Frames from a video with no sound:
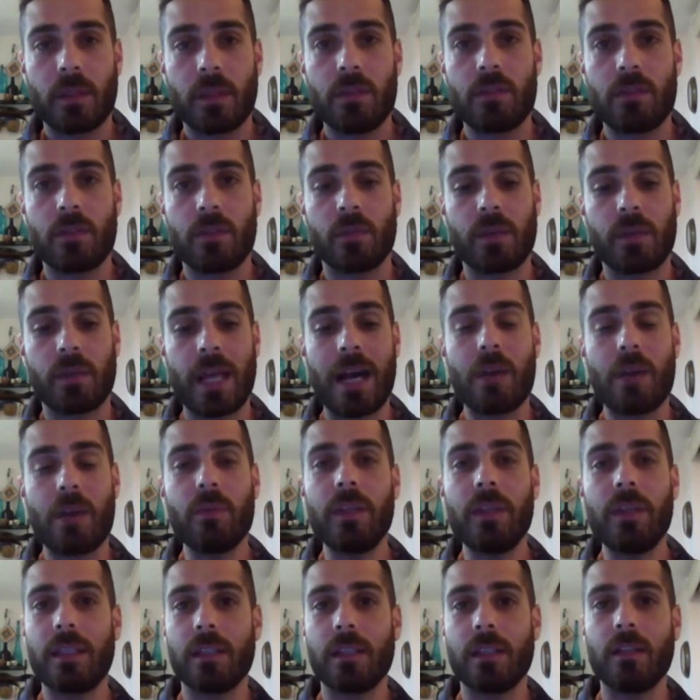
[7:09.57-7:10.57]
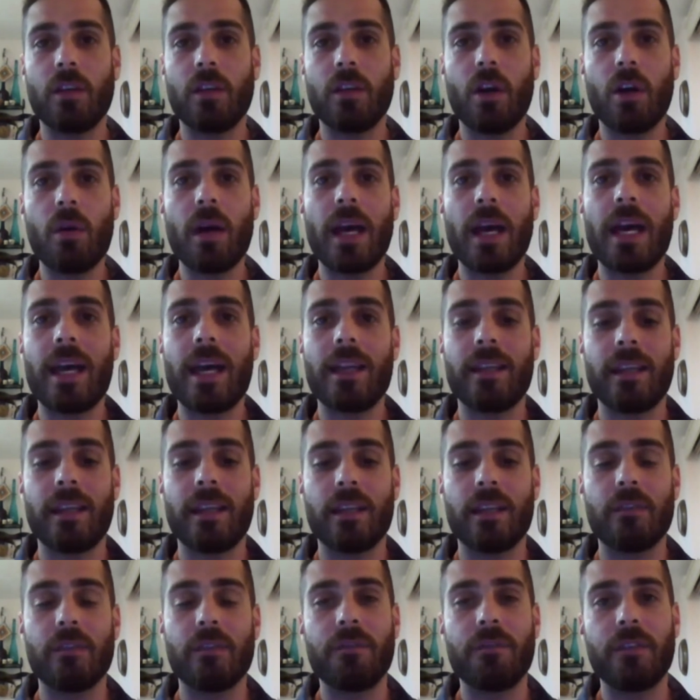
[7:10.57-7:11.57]
So now we can go ahead
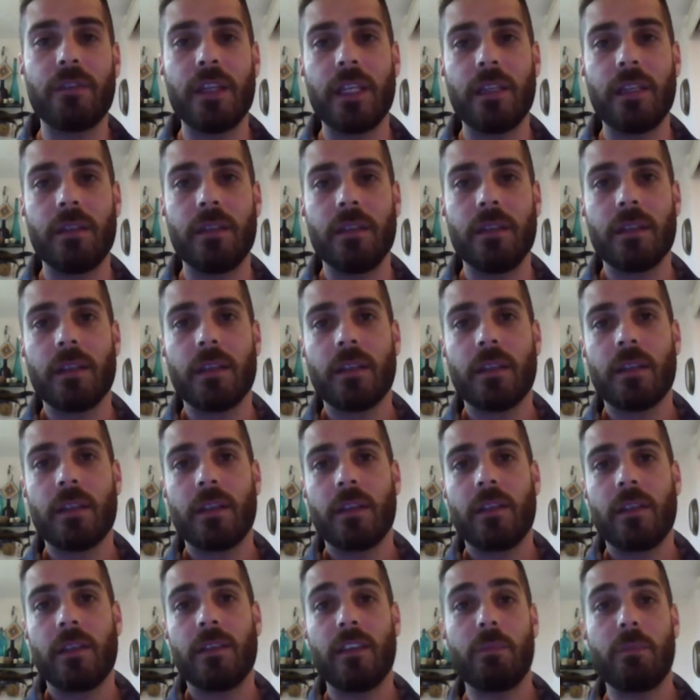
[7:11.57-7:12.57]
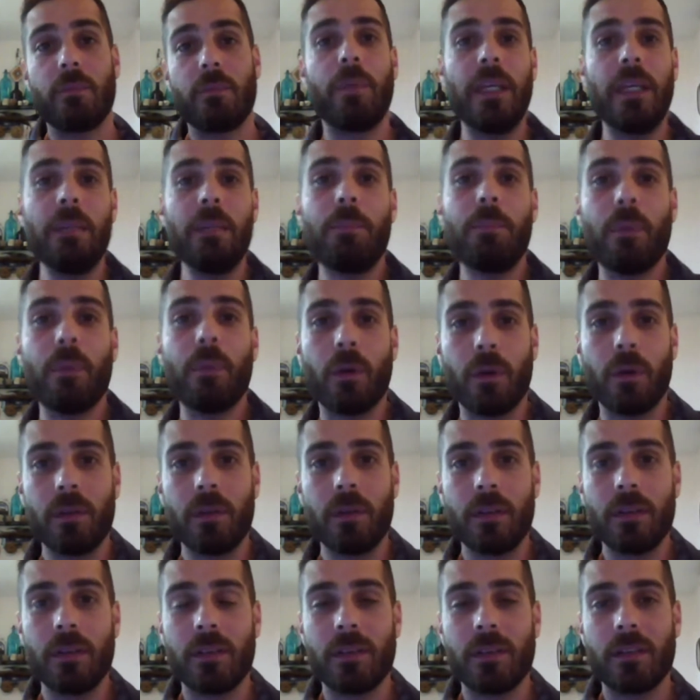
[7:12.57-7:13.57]
and feed the people
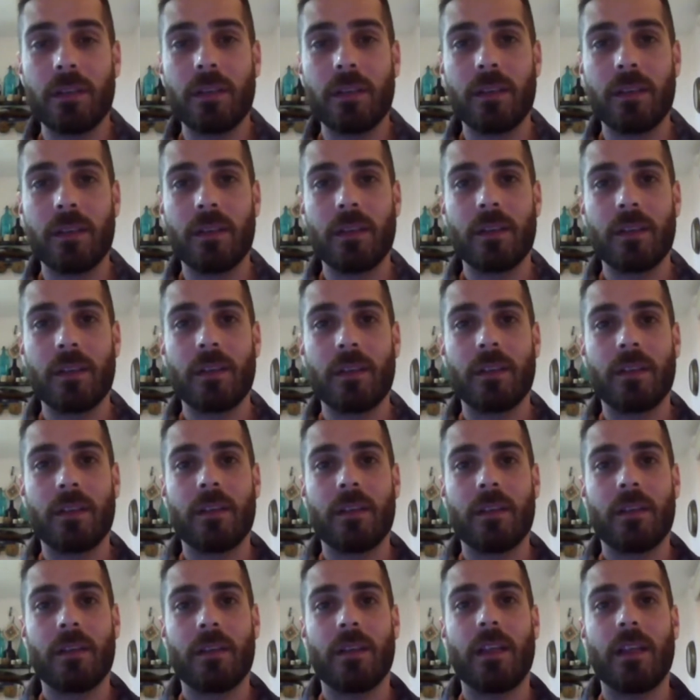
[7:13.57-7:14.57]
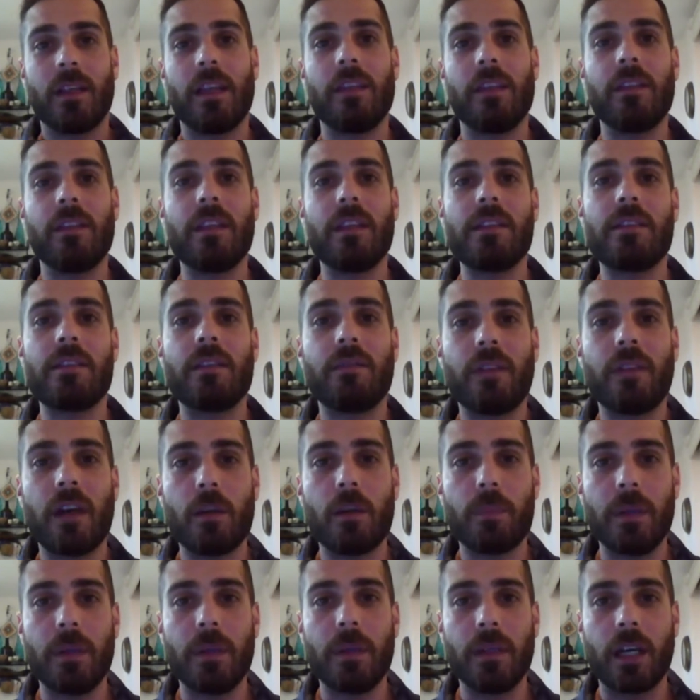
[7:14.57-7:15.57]
in these
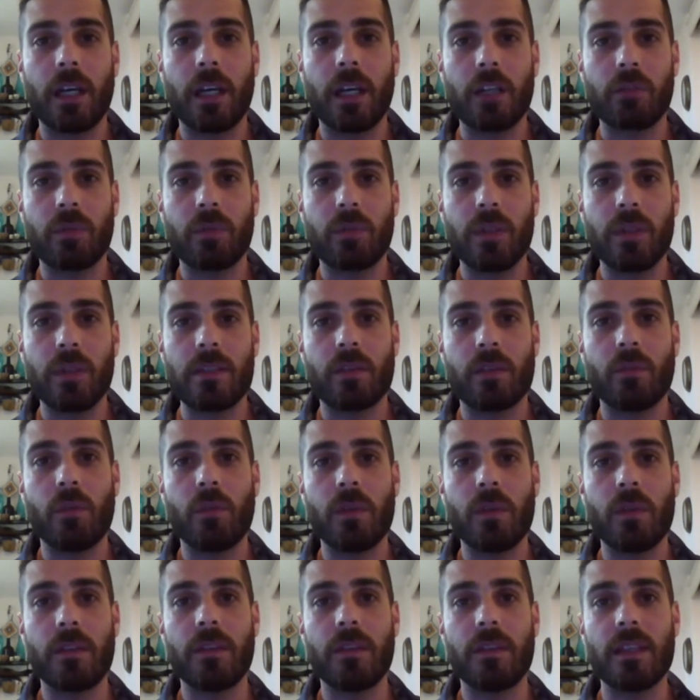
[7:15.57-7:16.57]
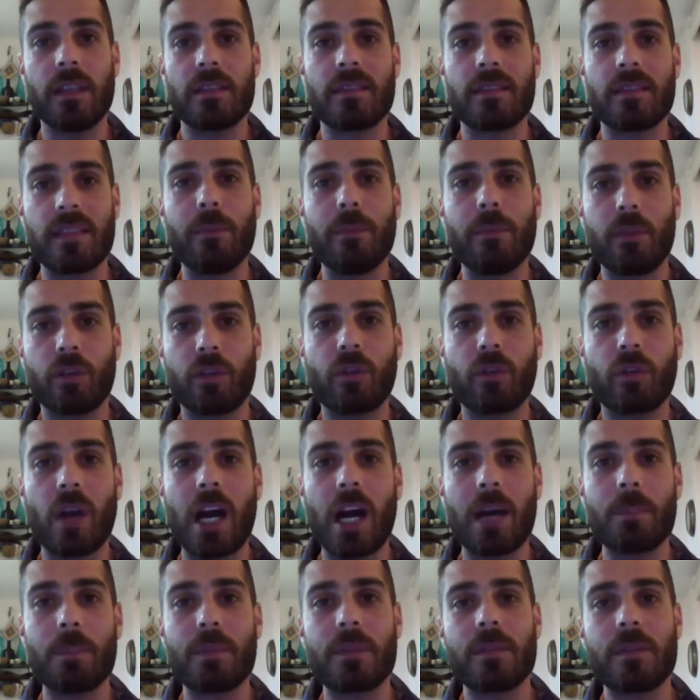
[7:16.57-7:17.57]
developing countries with the same
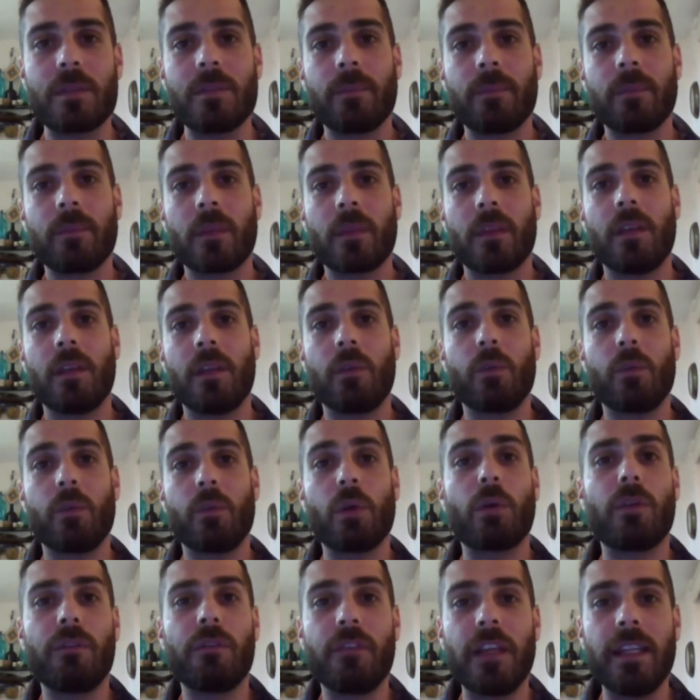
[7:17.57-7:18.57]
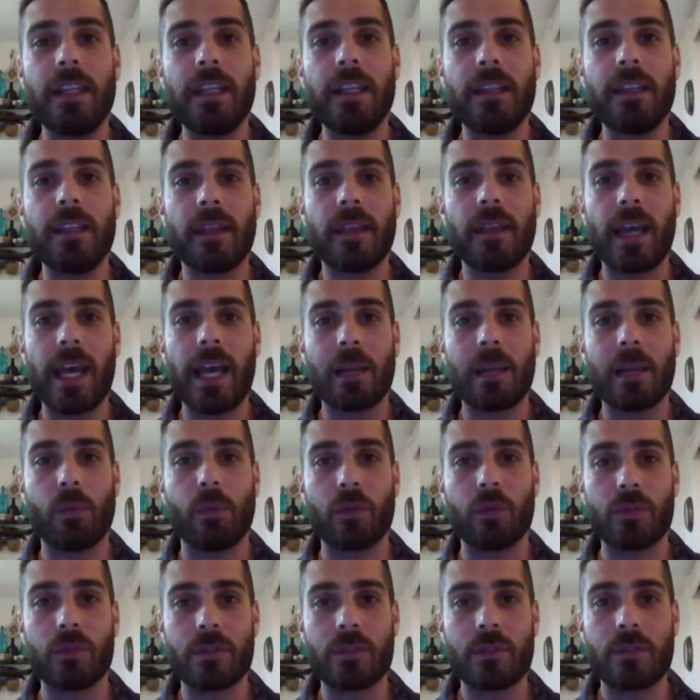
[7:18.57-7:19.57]
crops that we were feeding the
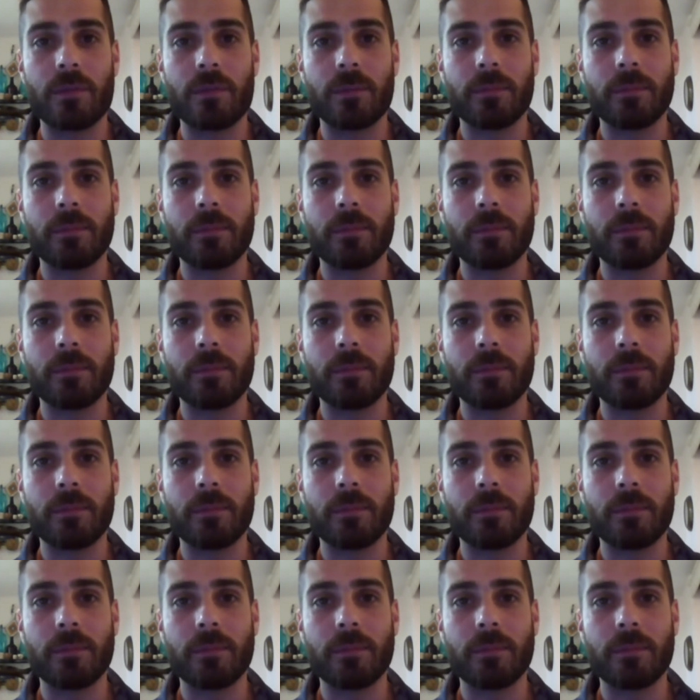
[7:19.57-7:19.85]
animals.